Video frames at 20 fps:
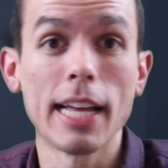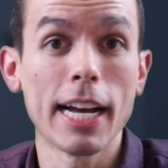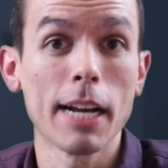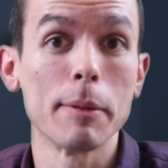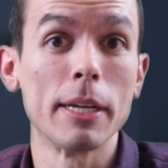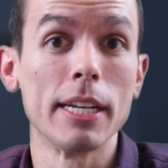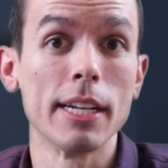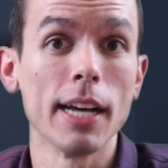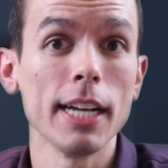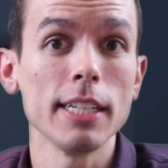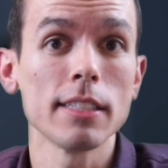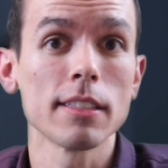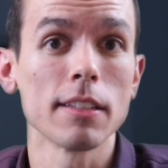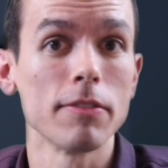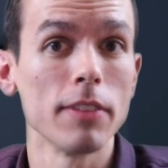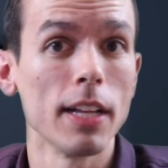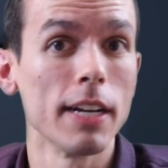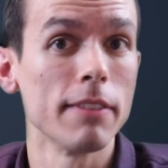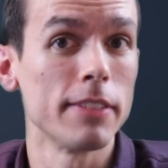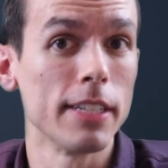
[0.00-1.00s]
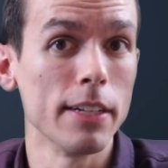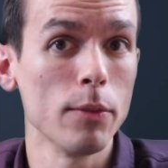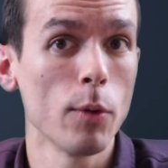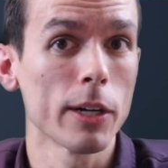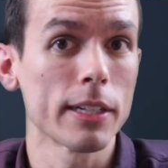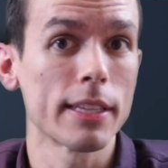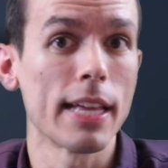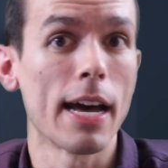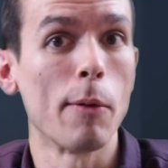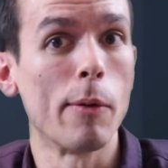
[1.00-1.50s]
That could be nice if life did
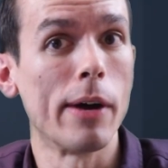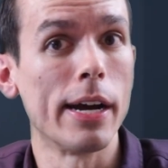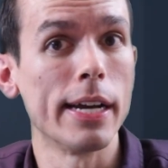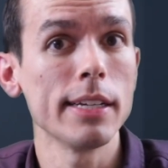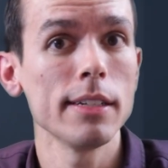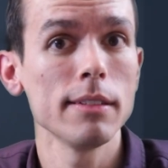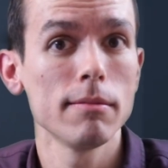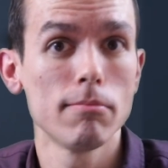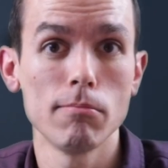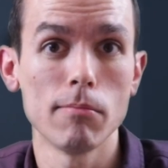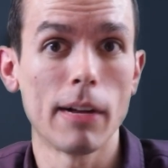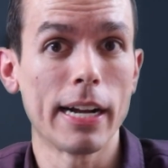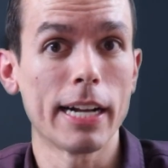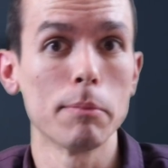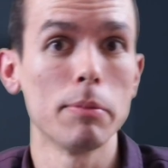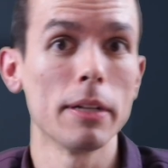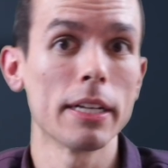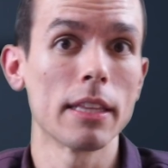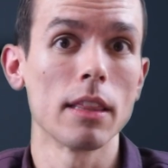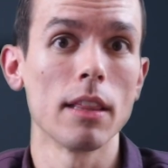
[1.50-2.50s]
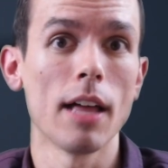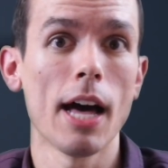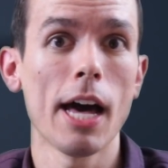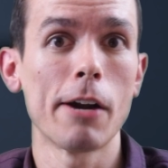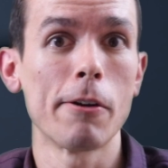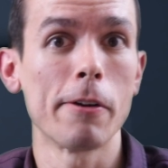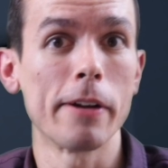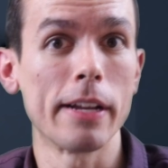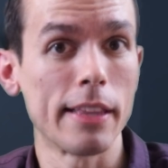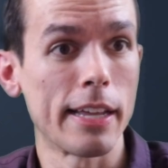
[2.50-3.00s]
work that way. I could play the
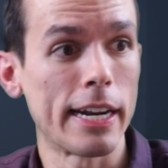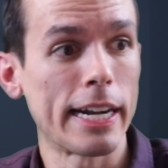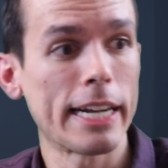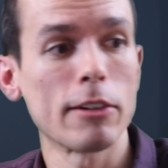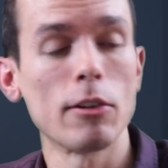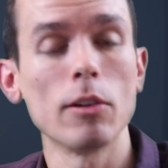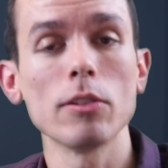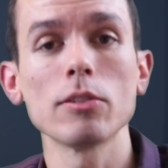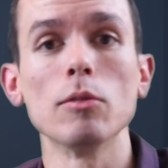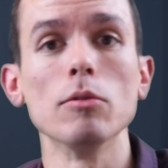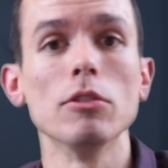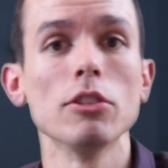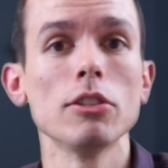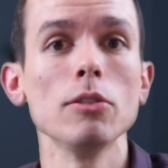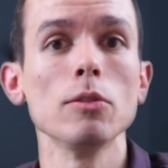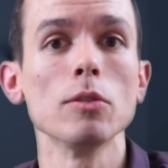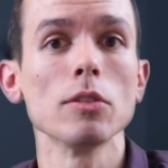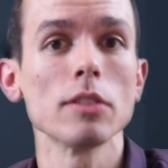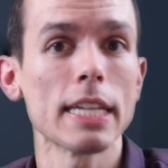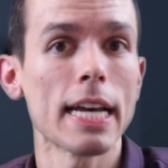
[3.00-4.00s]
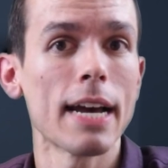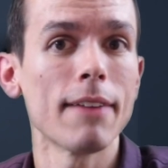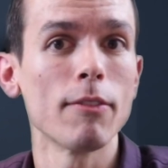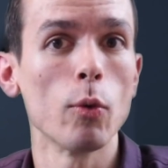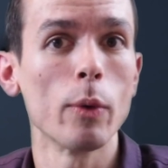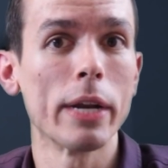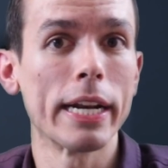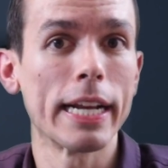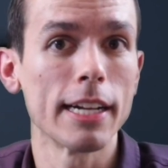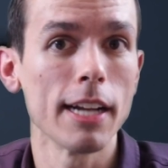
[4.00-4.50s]
lottery, and then I could also choose to have the
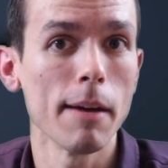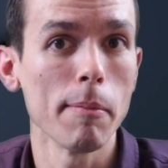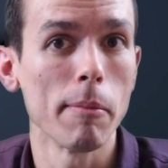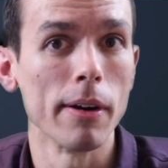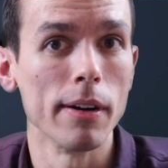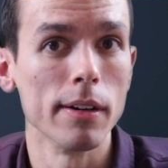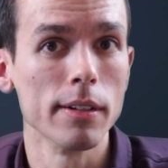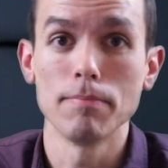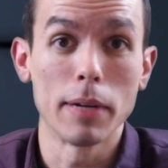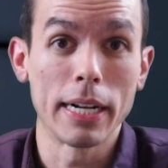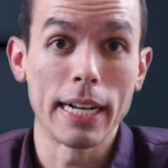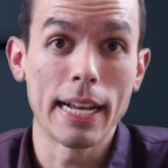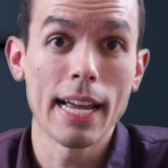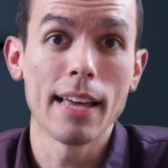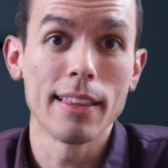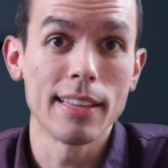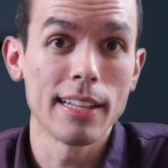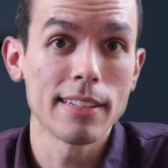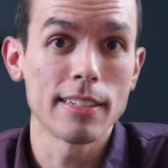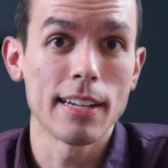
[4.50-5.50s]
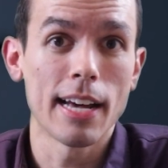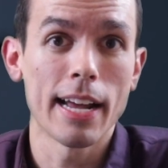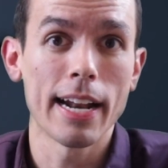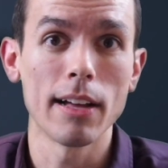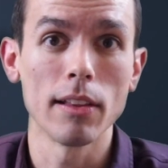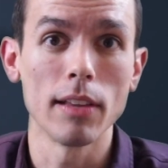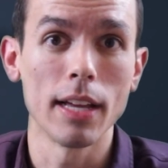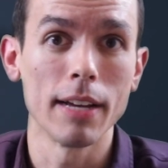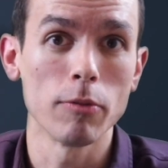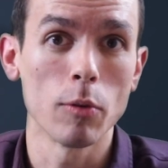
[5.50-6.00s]
winning number. But again, that's not
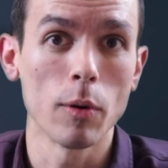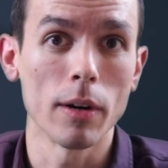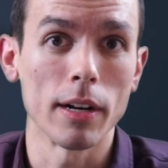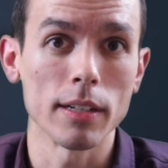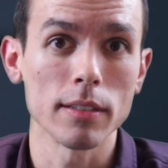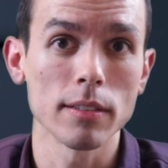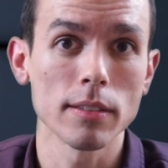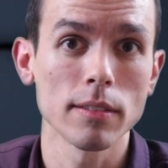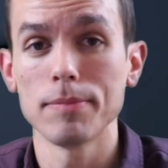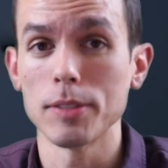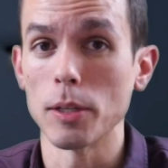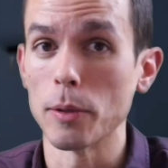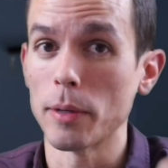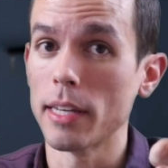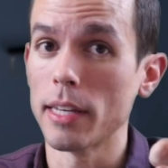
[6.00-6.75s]
how life works. So